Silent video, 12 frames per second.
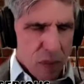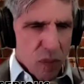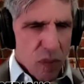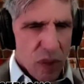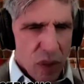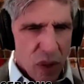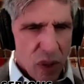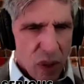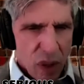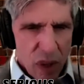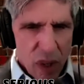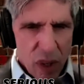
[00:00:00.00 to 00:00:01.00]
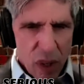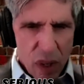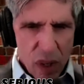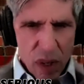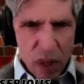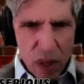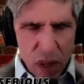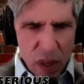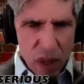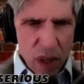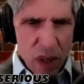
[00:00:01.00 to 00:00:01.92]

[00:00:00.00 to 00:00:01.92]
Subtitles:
(no one is talking)